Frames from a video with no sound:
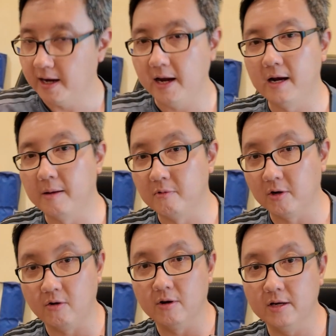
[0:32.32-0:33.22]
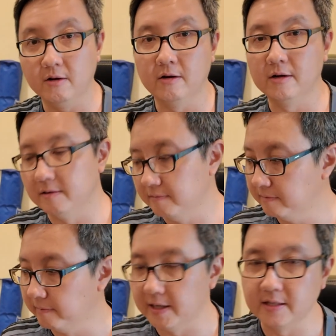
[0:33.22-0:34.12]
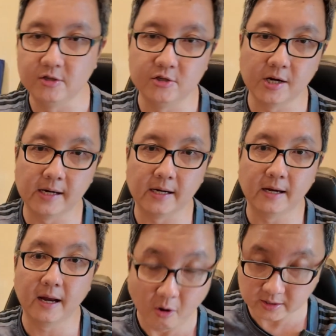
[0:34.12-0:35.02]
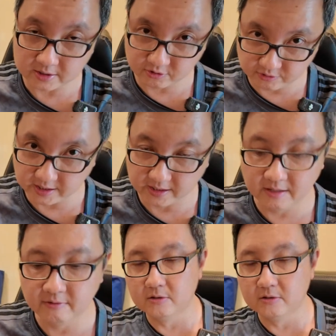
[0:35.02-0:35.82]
and I'm recording on my DJI Pocket 3.